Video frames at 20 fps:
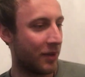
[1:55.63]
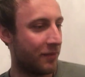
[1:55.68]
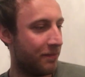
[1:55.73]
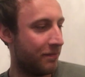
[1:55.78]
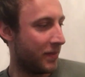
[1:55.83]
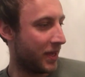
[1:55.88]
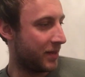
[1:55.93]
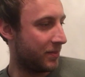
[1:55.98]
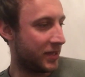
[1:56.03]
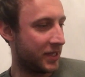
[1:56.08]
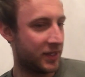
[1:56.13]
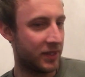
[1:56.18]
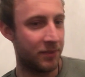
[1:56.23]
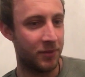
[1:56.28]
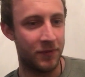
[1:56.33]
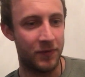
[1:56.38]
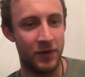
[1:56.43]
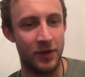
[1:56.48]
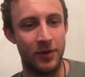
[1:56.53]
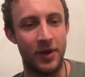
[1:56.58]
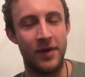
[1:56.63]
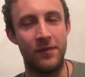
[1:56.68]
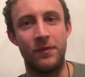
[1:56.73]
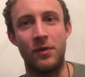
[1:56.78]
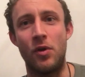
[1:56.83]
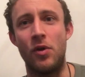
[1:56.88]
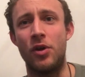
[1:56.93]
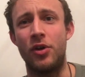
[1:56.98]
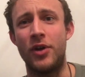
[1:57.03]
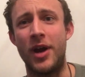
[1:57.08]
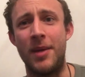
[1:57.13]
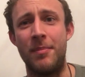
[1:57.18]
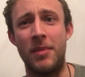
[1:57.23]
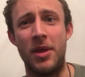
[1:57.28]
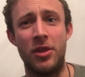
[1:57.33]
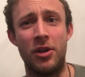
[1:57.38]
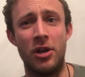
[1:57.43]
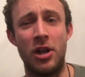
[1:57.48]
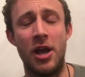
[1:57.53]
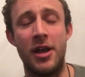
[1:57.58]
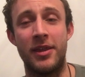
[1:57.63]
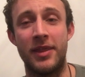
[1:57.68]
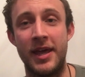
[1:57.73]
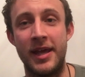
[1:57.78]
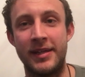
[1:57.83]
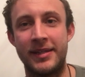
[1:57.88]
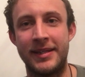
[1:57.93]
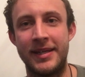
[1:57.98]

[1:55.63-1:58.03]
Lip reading: Maybe some of you have got a grandmother like this.